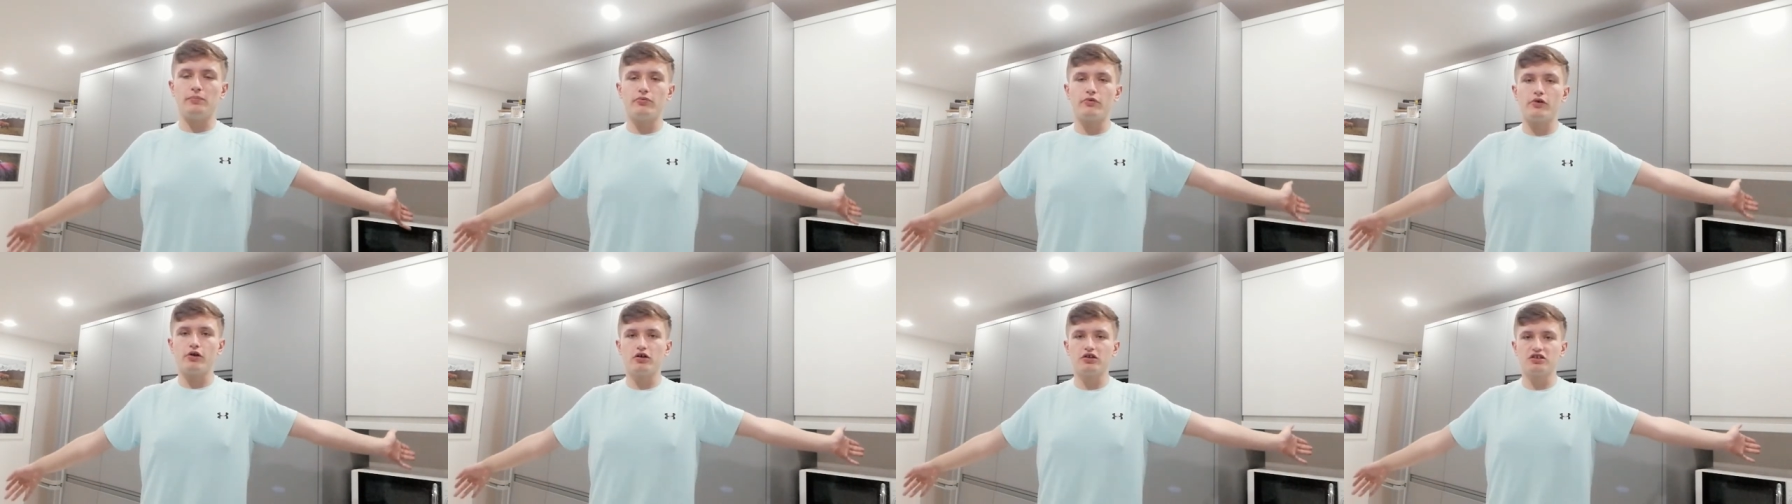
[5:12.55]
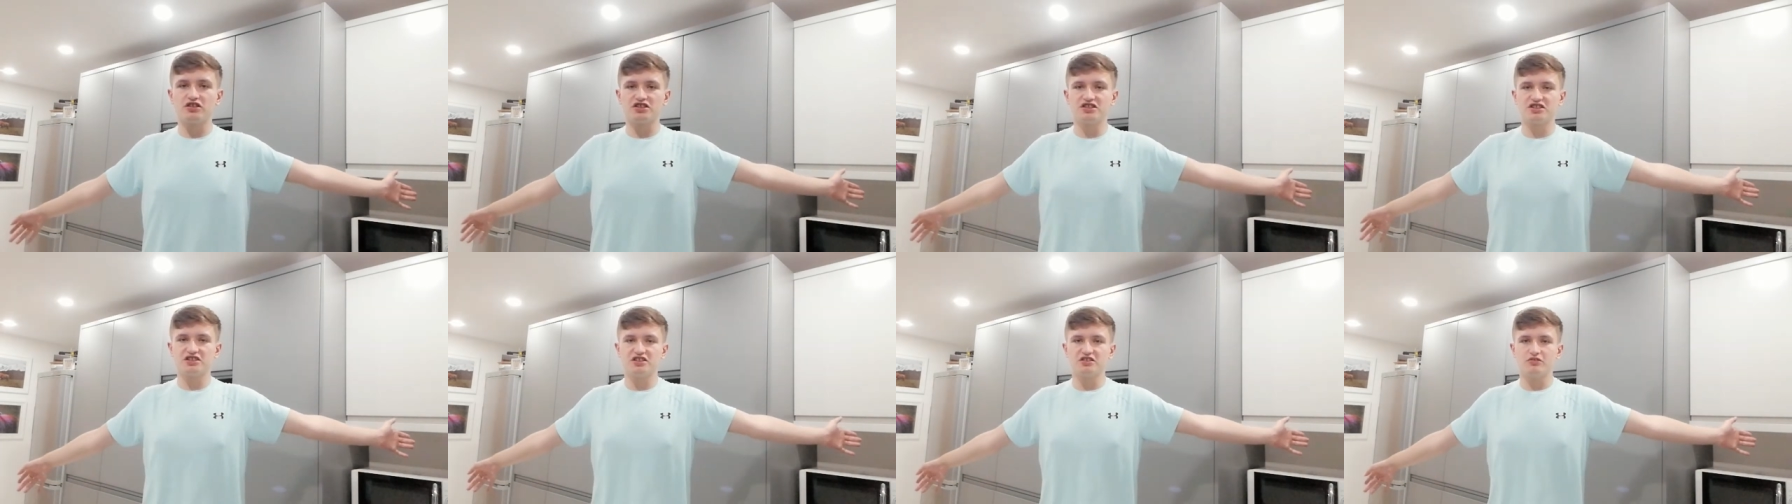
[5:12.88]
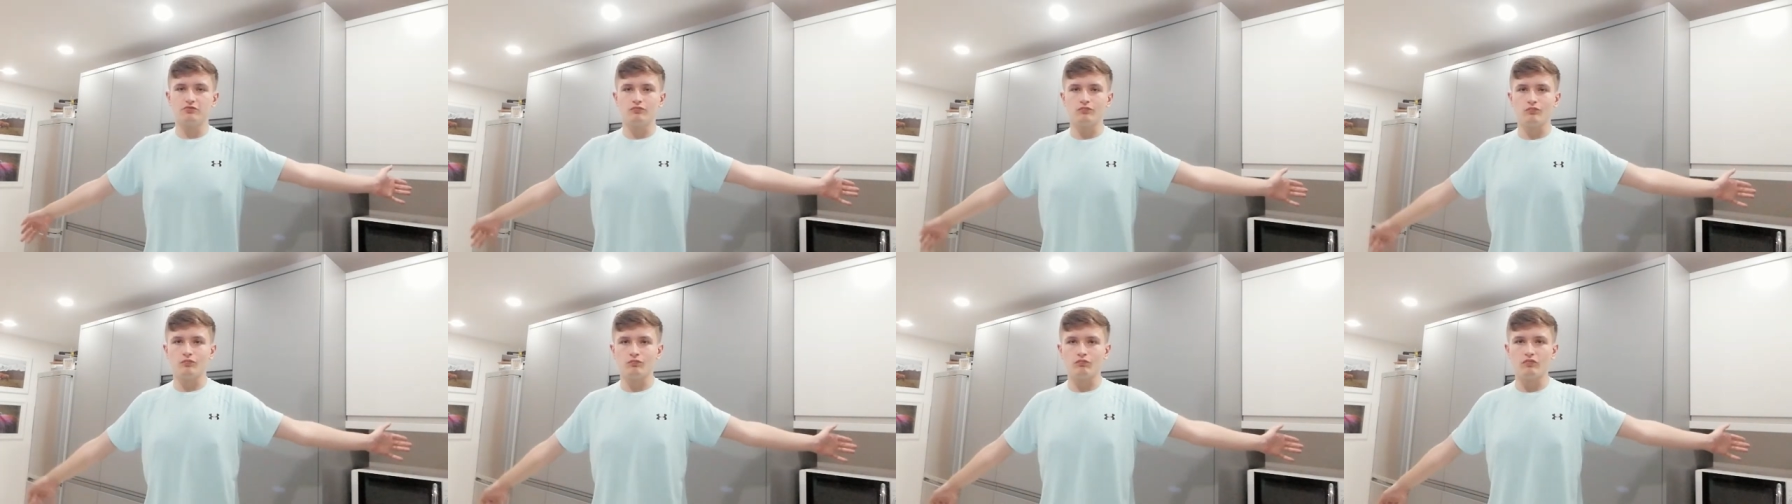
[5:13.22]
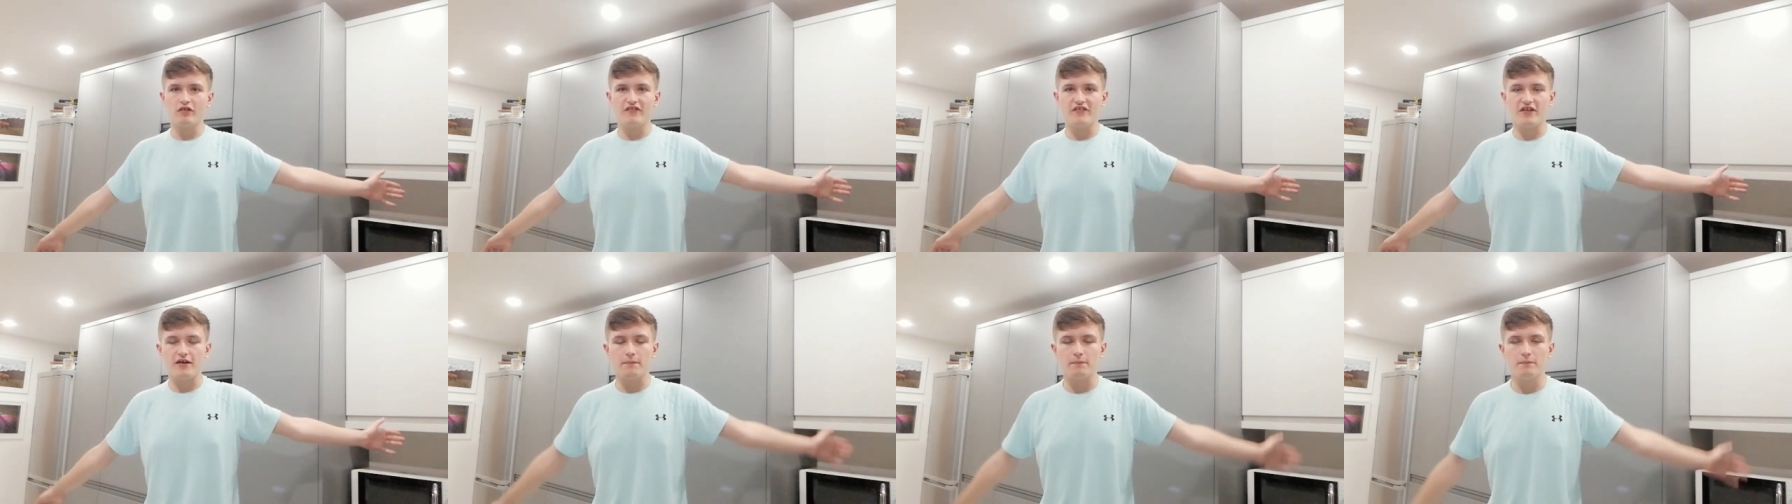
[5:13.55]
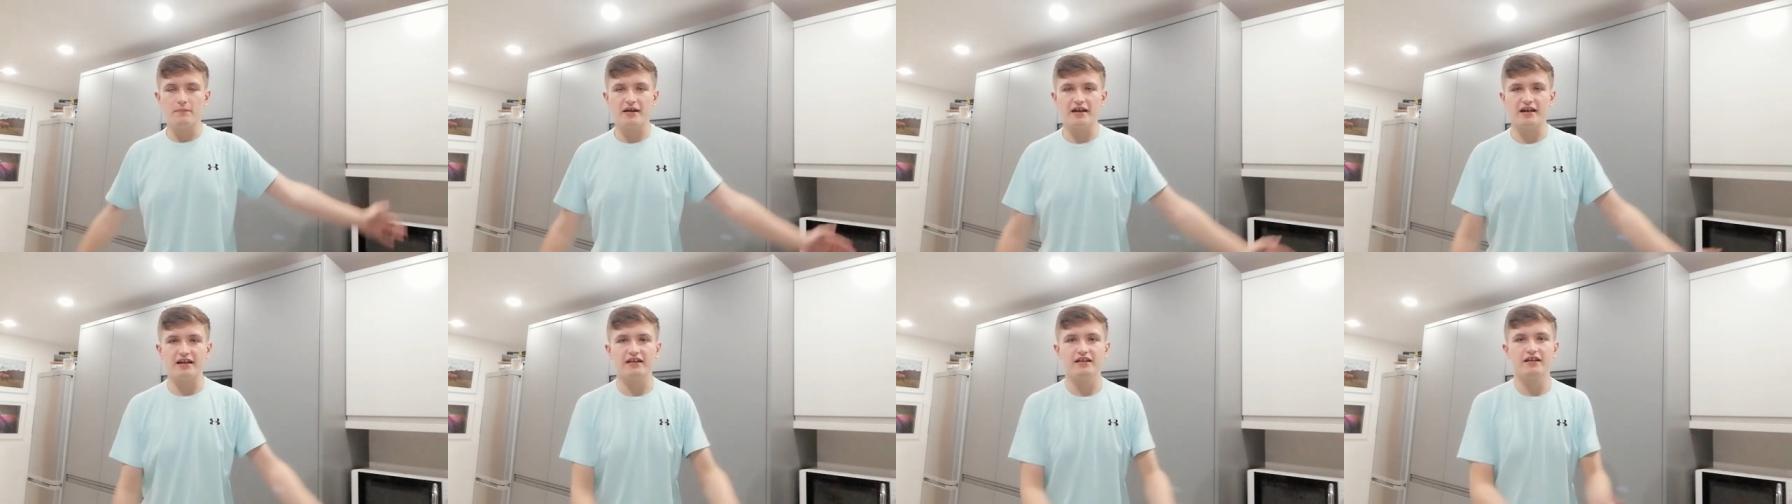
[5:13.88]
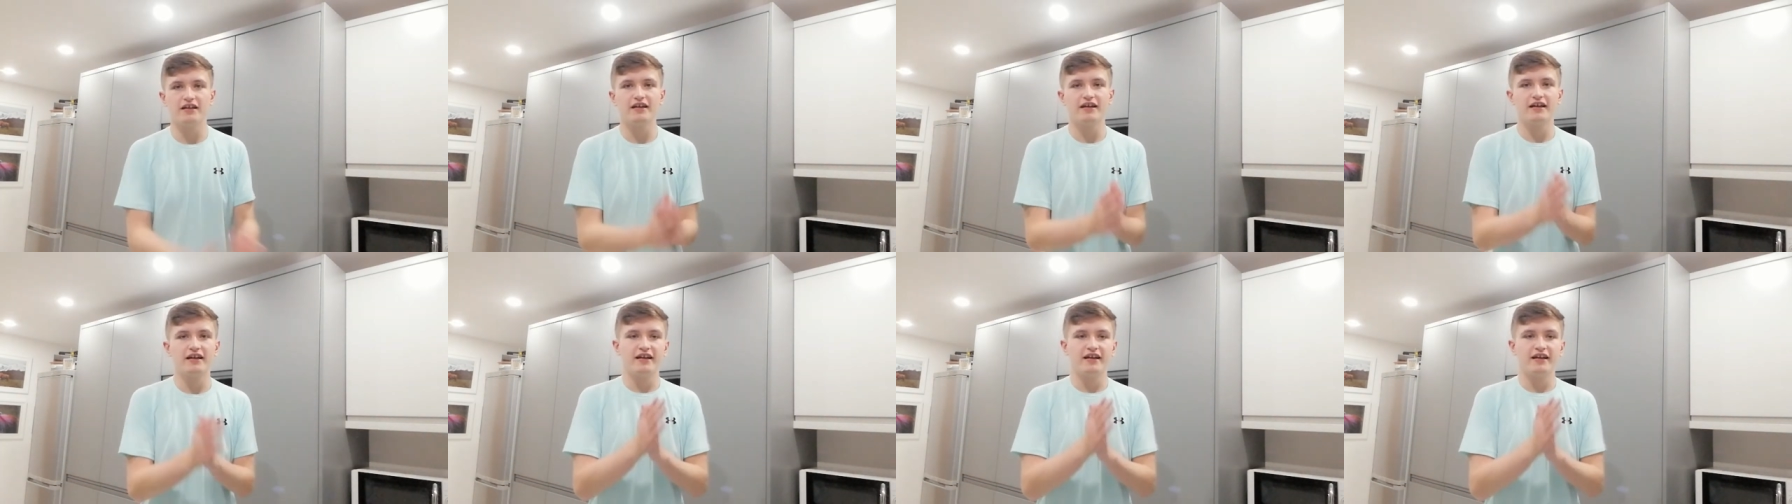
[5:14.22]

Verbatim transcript: brush within me.